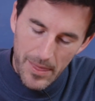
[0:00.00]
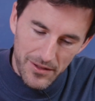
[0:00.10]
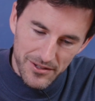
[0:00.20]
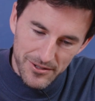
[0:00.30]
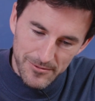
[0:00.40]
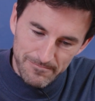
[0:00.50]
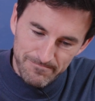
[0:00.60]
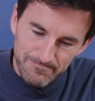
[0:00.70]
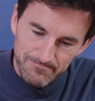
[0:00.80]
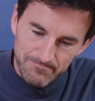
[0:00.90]

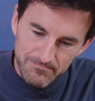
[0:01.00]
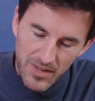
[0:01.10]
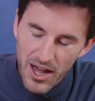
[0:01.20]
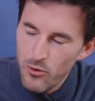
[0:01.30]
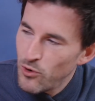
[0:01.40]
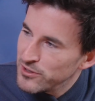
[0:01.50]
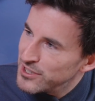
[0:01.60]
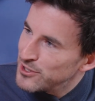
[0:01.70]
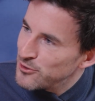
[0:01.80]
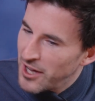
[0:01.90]
I
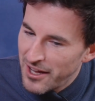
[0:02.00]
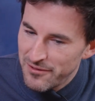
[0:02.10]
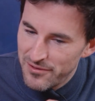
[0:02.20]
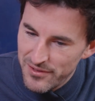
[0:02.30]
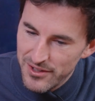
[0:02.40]
wanted to have